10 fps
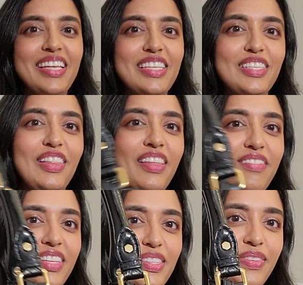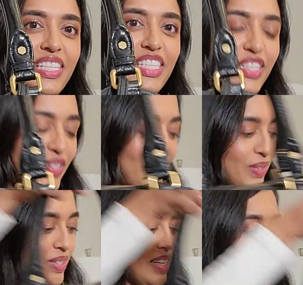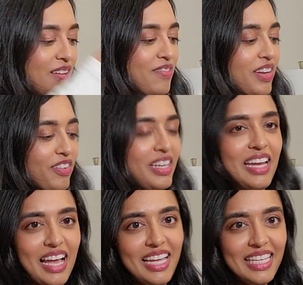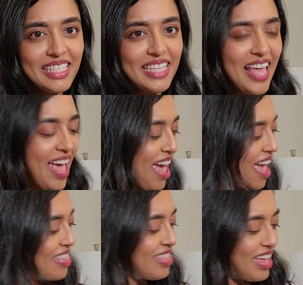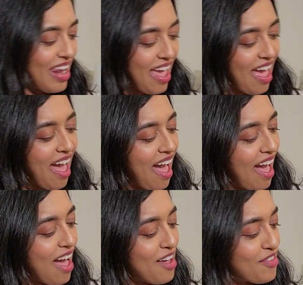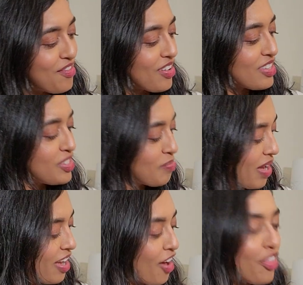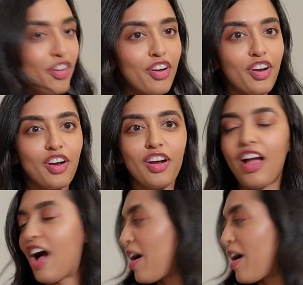So love this one too. Very nice. And then I have my other